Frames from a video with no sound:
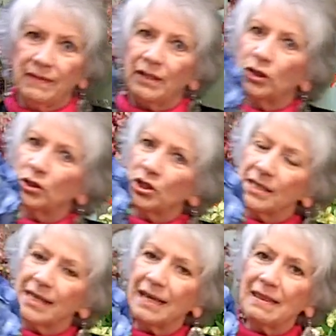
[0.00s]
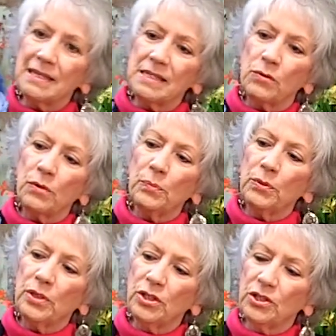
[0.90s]
They look just like this on the
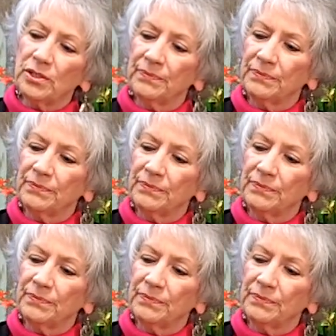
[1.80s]
bush.